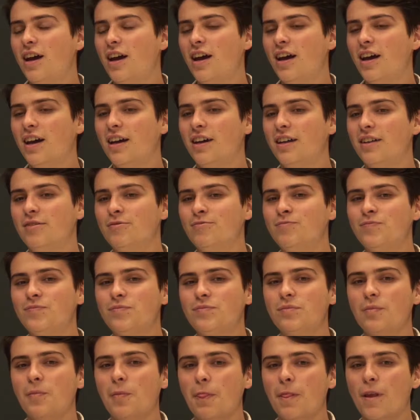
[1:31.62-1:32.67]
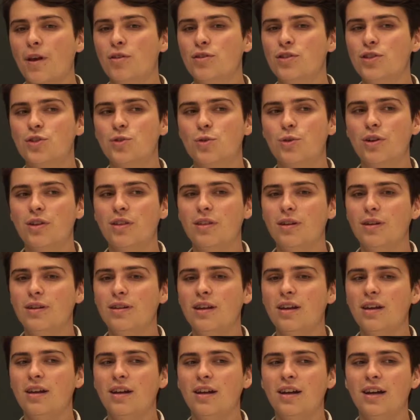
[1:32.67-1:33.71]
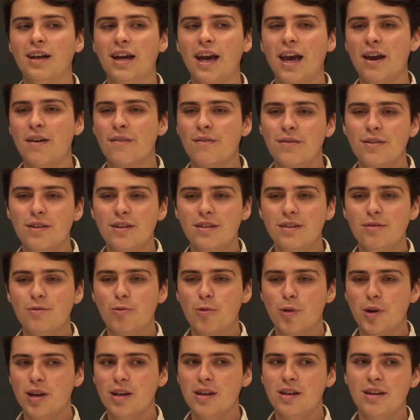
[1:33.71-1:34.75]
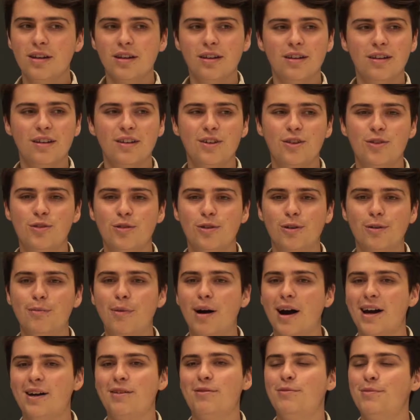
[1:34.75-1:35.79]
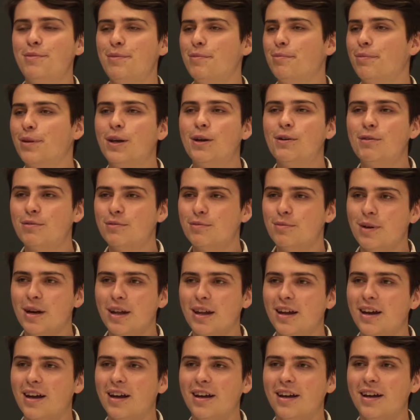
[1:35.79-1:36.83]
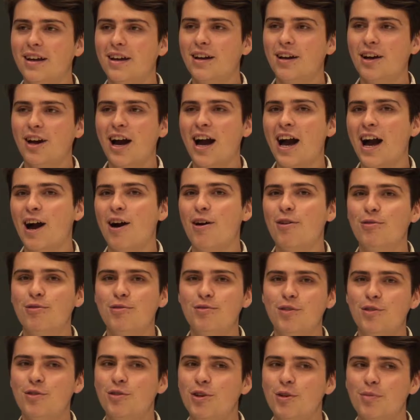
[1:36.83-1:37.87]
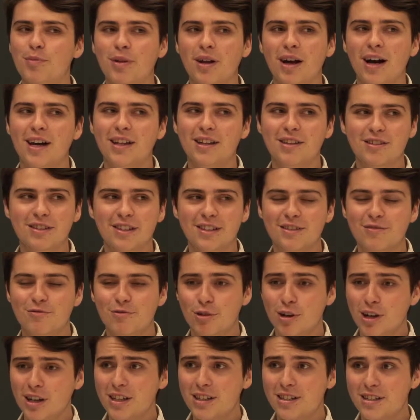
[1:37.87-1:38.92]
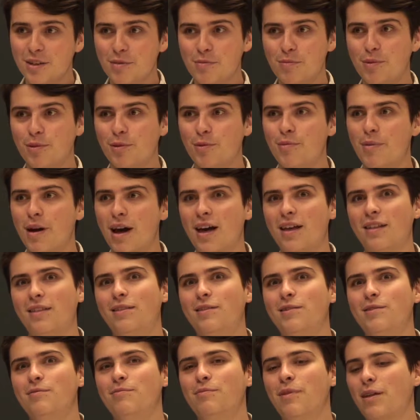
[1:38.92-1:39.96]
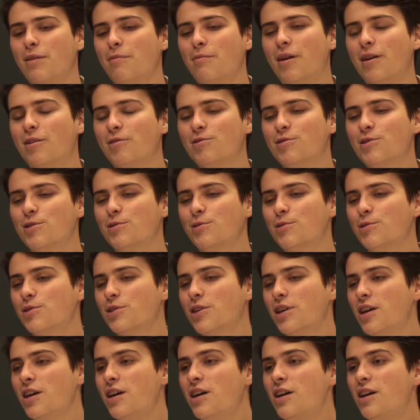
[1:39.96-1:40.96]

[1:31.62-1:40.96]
And it was the sort of thing that like every week your mind would be blown by like how you could apply those like really simple mathematical tools